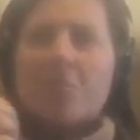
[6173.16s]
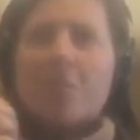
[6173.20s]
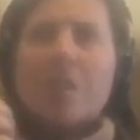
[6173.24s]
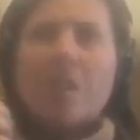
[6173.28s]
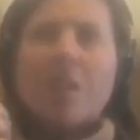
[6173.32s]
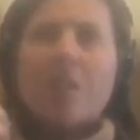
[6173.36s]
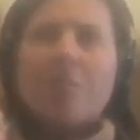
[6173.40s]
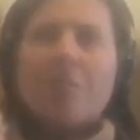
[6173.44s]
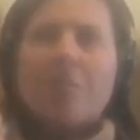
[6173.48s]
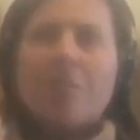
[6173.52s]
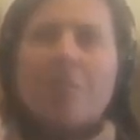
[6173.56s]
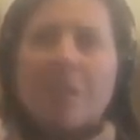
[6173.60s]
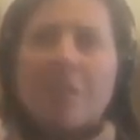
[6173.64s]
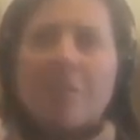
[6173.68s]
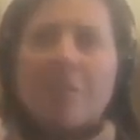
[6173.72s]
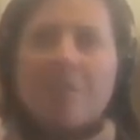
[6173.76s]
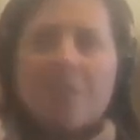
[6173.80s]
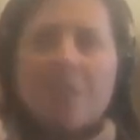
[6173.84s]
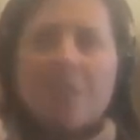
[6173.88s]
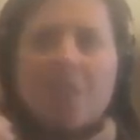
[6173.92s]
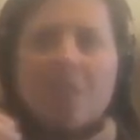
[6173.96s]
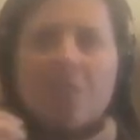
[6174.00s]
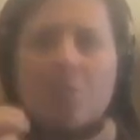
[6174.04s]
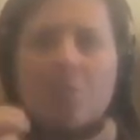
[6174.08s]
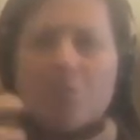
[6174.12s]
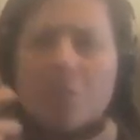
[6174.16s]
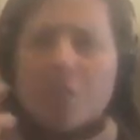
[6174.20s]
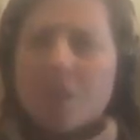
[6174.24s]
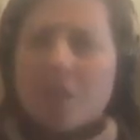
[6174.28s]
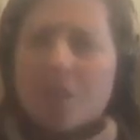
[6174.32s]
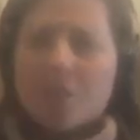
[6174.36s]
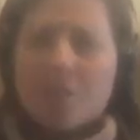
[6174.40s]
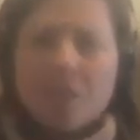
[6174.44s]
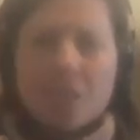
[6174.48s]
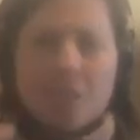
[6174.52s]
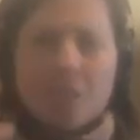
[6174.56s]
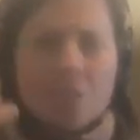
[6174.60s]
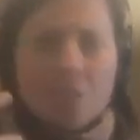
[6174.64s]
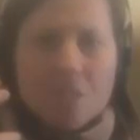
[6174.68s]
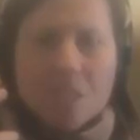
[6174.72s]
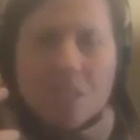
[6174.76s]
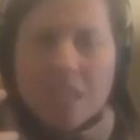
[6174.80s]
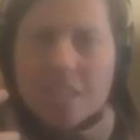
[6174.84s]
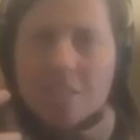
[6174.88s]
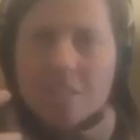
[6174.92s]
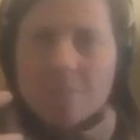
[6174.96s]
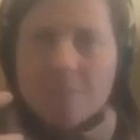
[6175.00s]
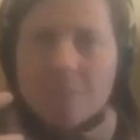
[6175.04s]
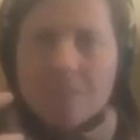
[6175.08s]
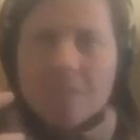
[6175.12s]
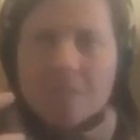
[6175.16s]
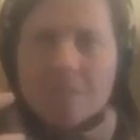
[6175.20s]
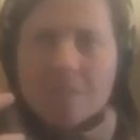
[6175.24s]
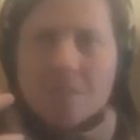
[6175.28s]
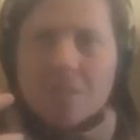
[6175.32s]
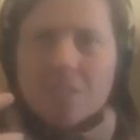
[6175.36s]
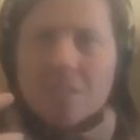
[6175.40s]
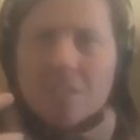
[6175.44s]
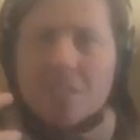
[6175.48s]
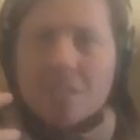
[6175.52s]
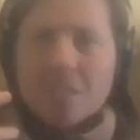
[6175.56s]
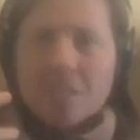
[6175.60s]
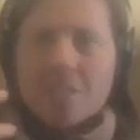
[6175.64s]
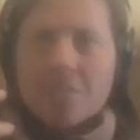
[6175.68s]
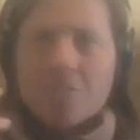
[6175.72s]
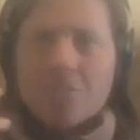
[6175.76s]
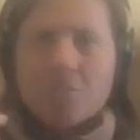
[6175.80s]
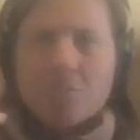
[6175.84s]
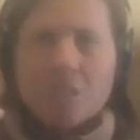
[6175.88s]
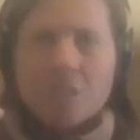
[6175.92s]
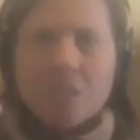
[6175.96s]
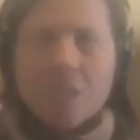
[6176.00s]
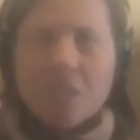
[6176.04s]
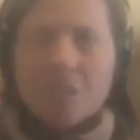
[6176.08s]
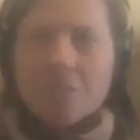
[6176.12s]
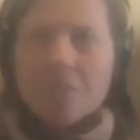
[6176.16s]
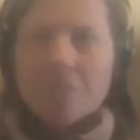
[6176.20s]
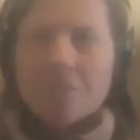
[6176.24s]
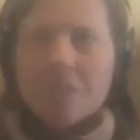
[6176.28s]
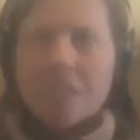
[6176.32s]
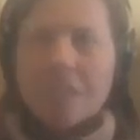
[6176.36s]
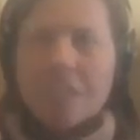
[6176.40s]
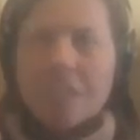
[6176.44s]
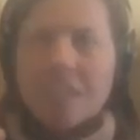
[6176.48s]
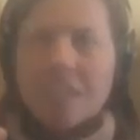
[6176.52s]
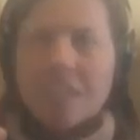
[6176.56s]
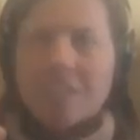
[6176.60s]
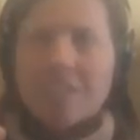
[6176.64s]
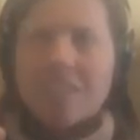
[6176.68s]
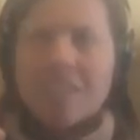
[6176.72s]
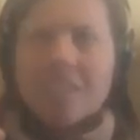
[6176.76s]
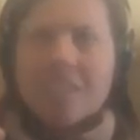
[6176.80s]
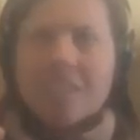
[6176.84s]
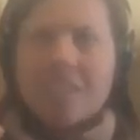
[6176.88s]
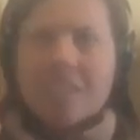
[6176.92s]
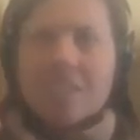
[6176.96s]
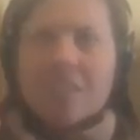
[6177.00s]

recovery, recovering those aspects of ourselves, recovering